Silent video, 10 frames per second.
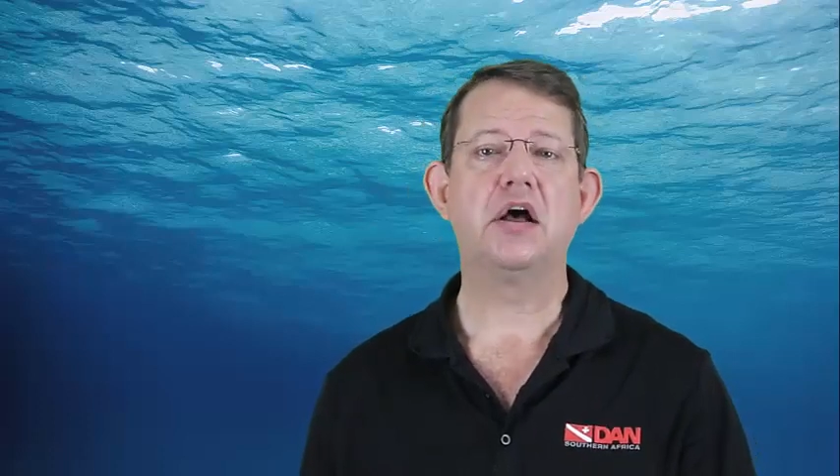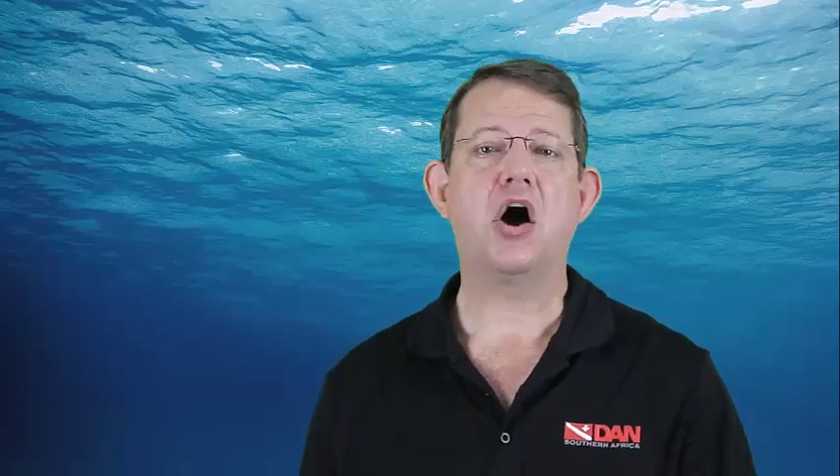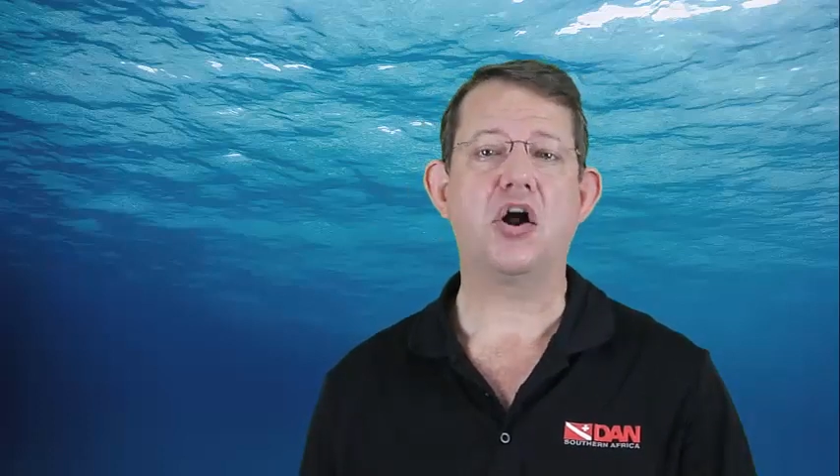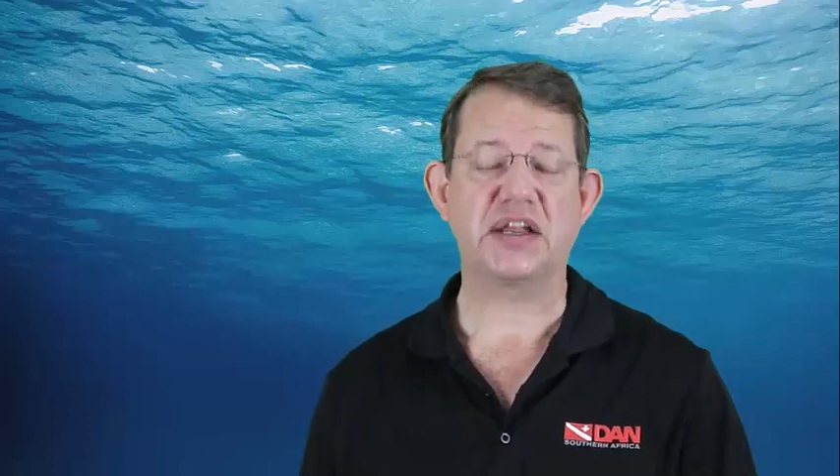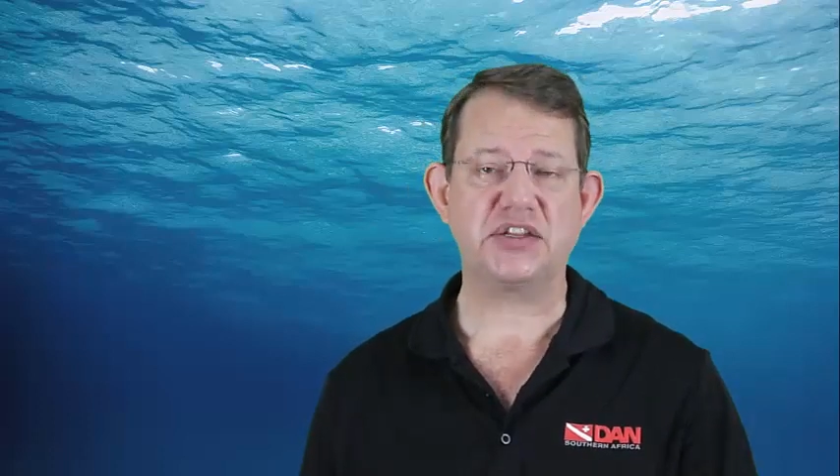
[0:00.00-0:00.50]

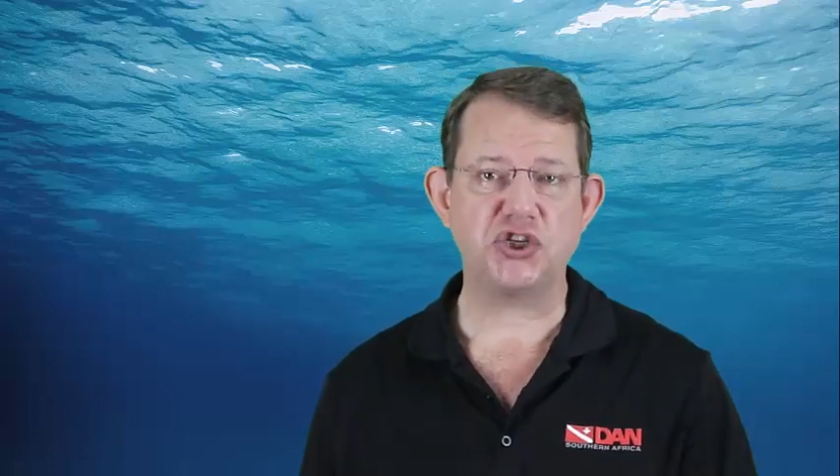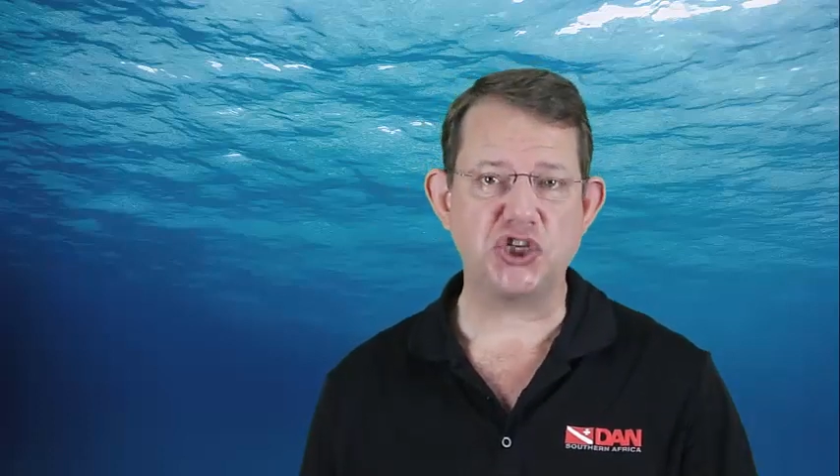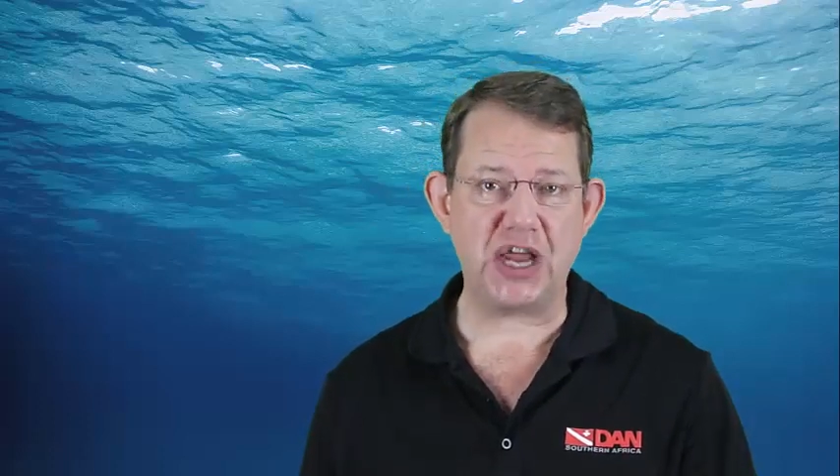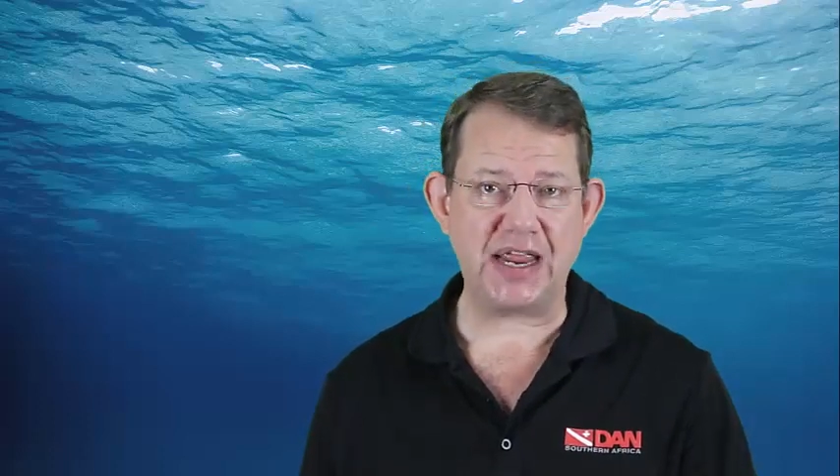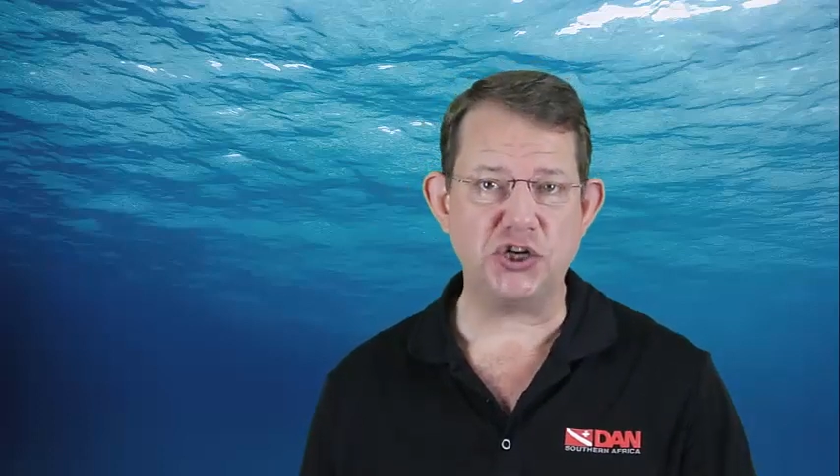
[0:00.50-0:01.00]
are
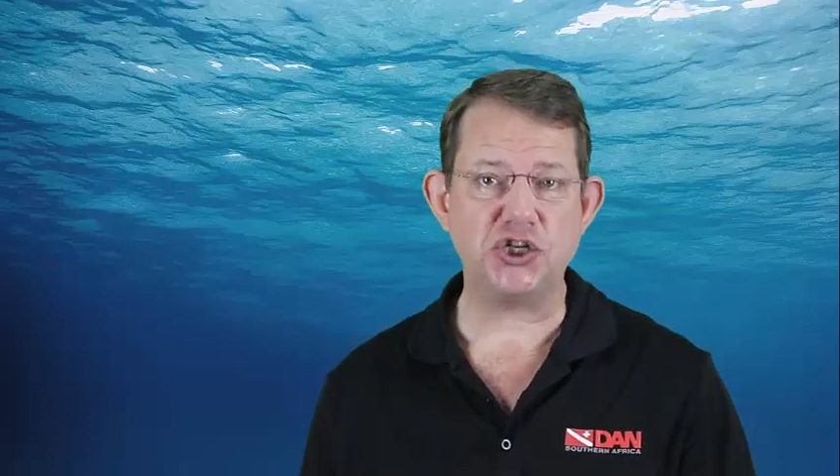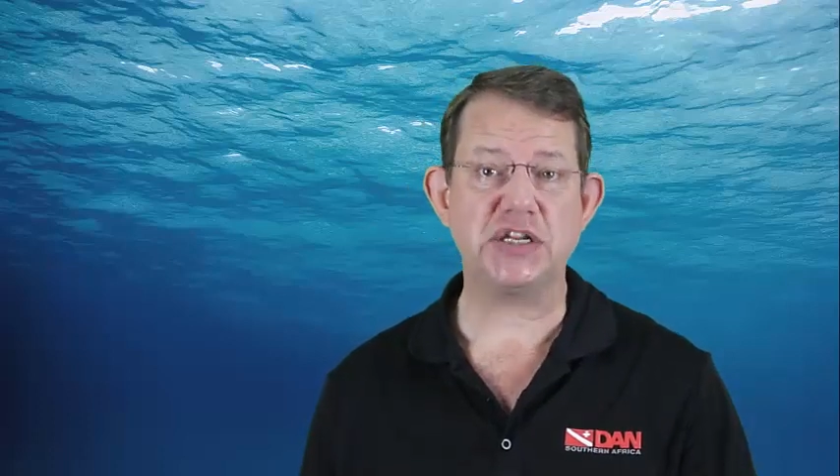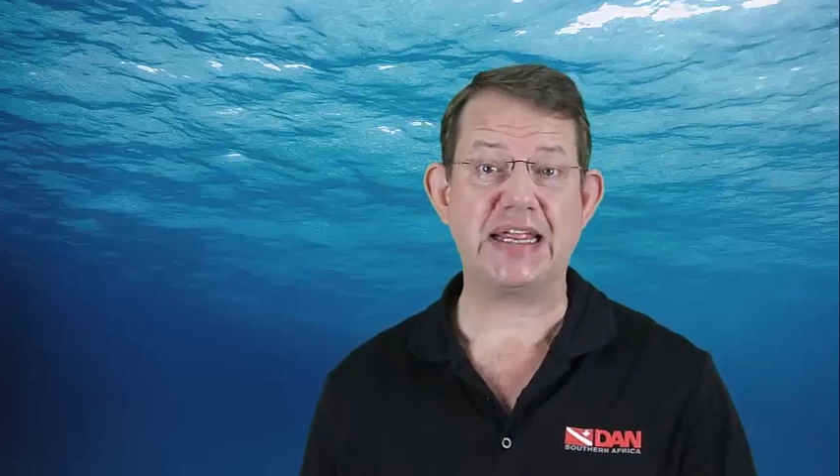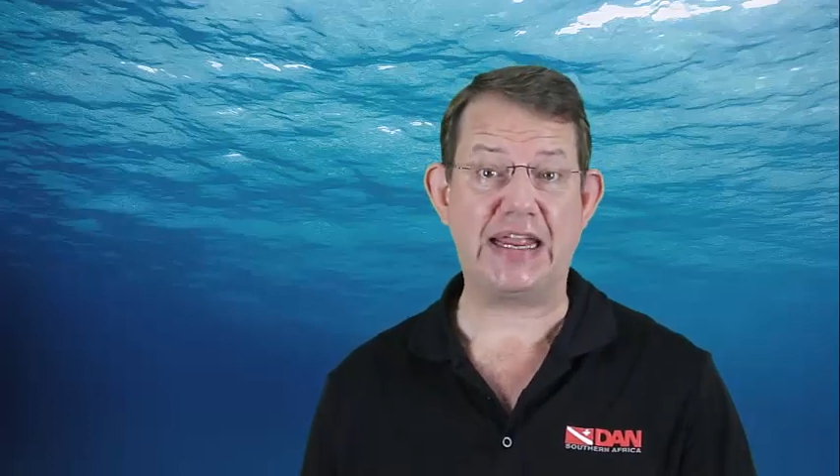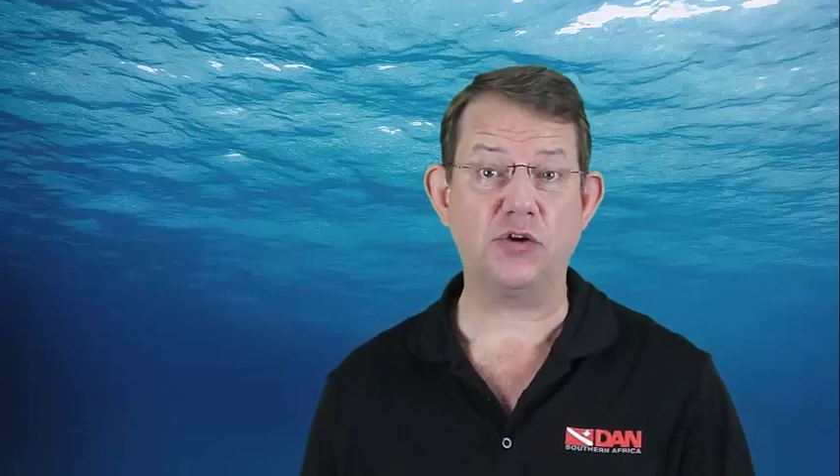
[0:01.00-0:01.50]
exchanged in